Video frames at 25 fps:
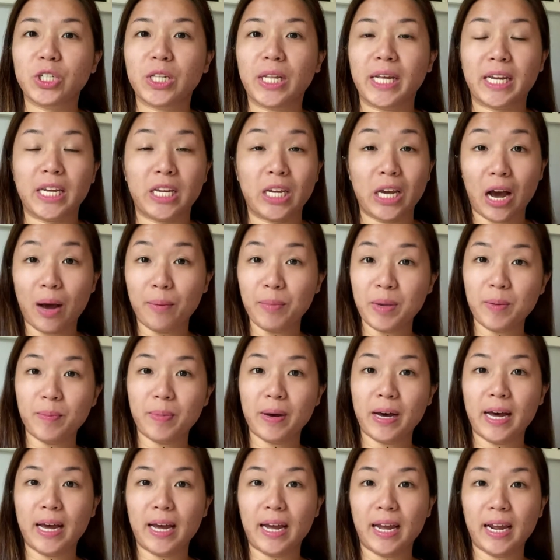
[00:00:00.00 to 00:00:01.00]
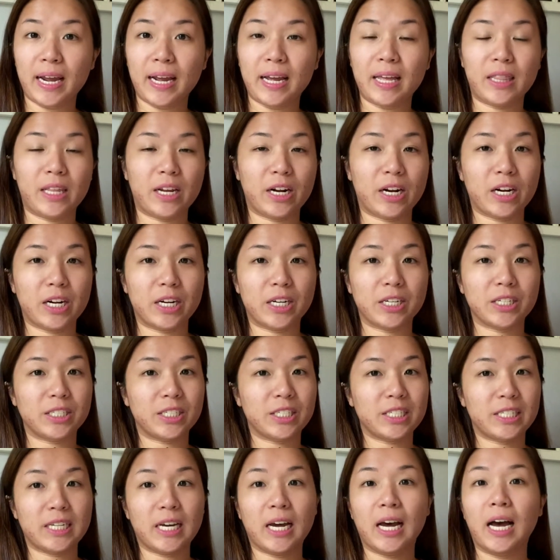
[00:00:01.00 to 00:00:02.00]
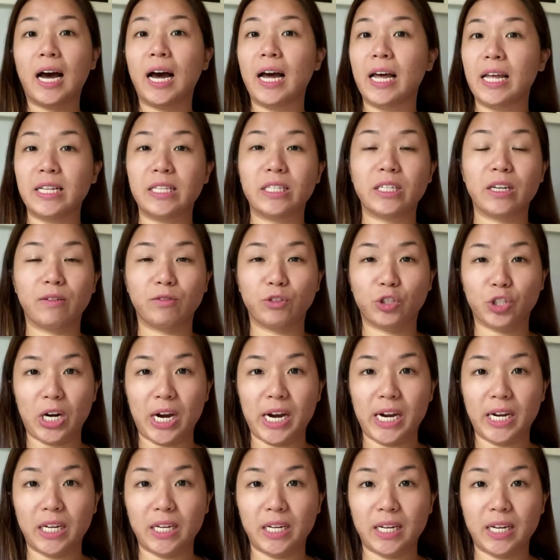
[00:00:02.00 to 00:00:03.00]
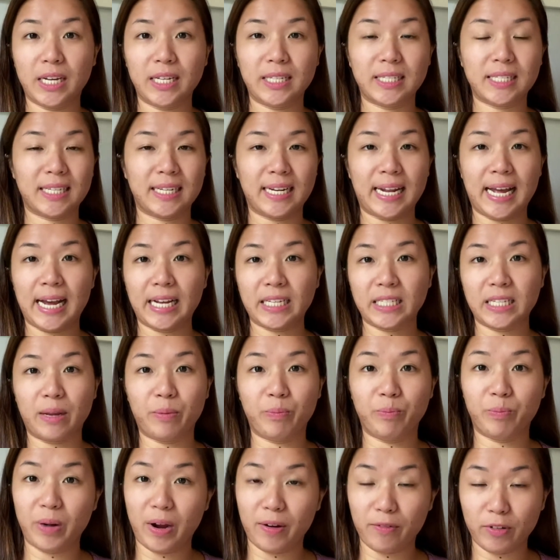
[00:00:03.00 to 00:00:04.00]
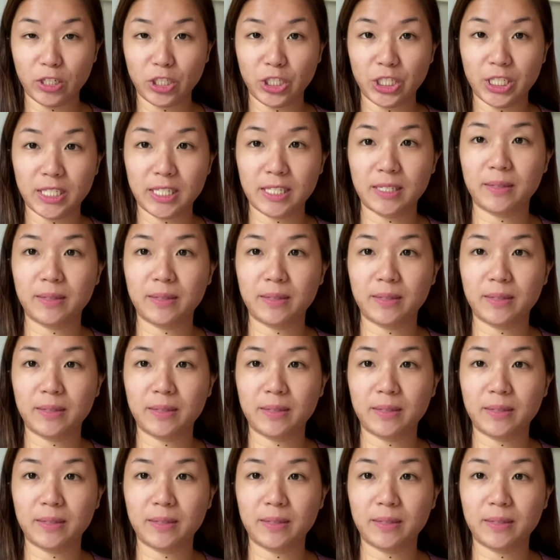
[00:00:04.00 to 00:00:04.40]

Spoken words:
like Yummy. There's tons of dry goods, snacks, and beverages.